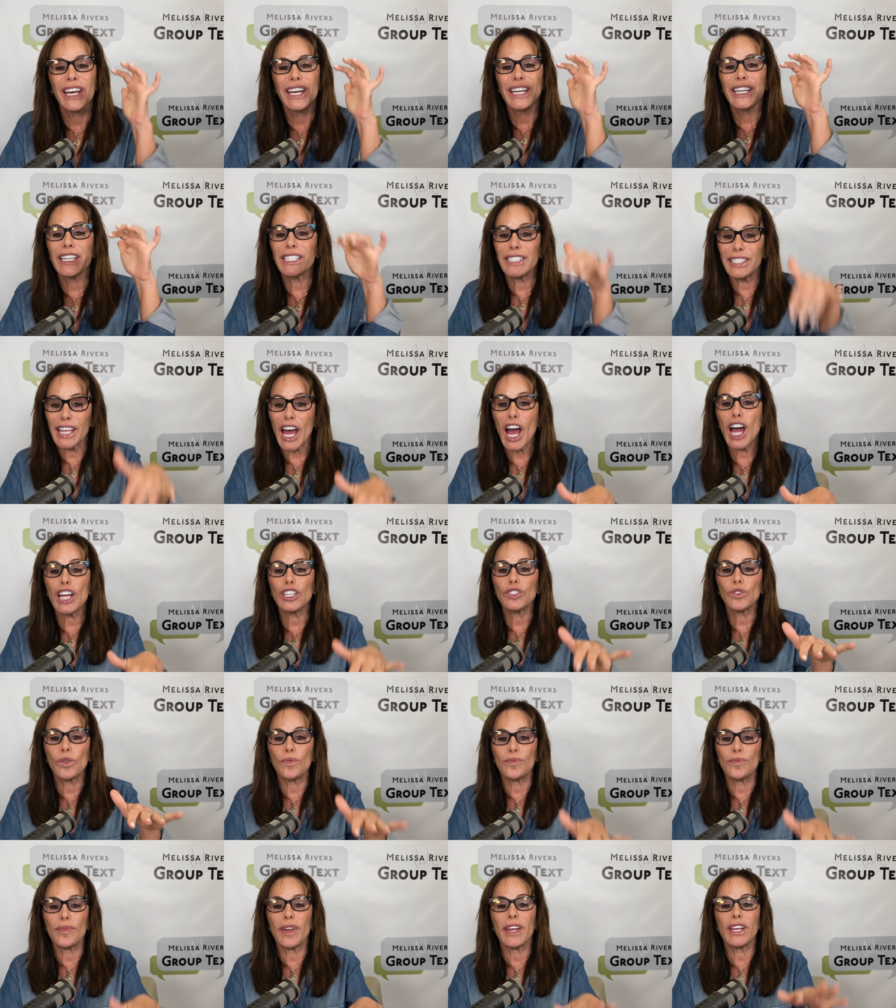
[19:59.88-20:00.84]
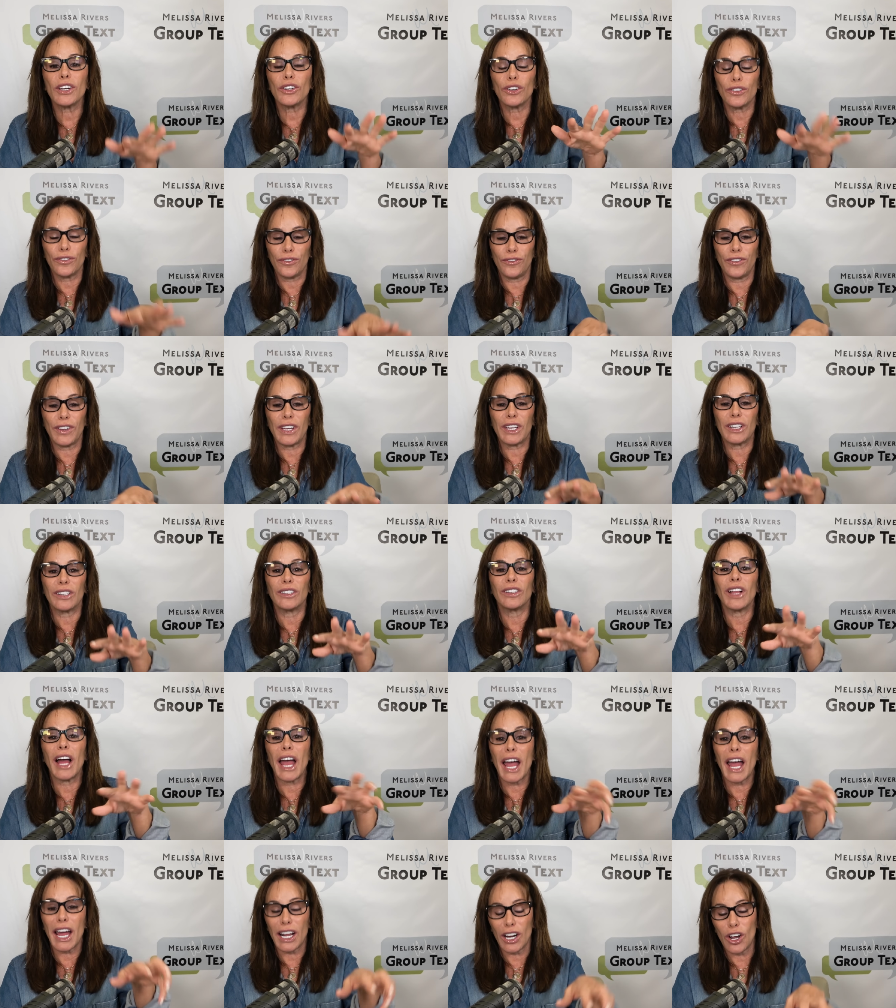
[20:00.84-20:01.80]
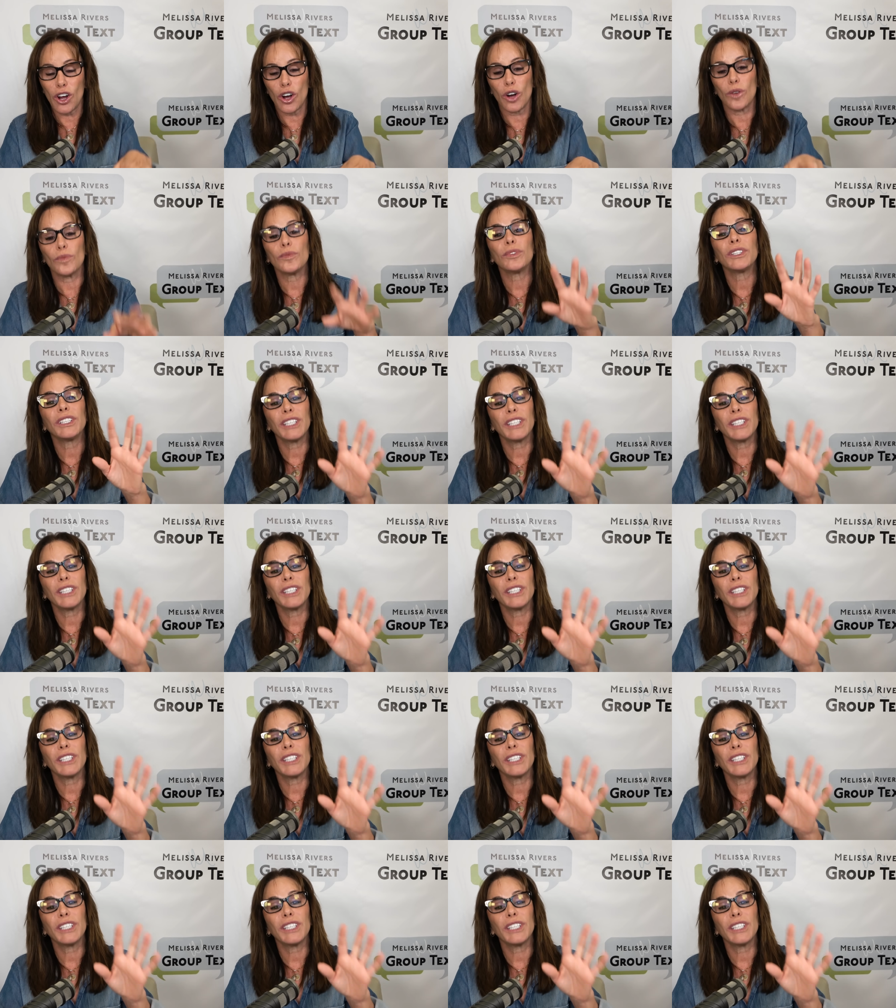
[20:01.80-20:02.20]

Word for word: because that's what made her feel at home.